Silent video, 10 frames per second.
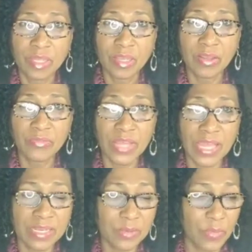
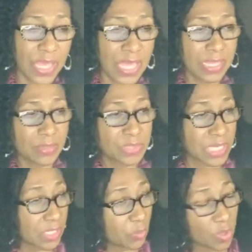Adam, where Adam
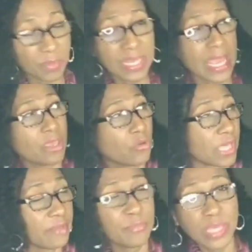said, the woman that you
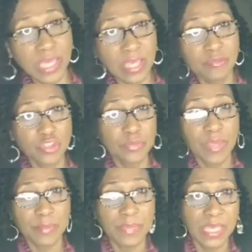give me, Eve, she
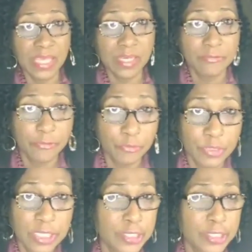made me eat the fruit.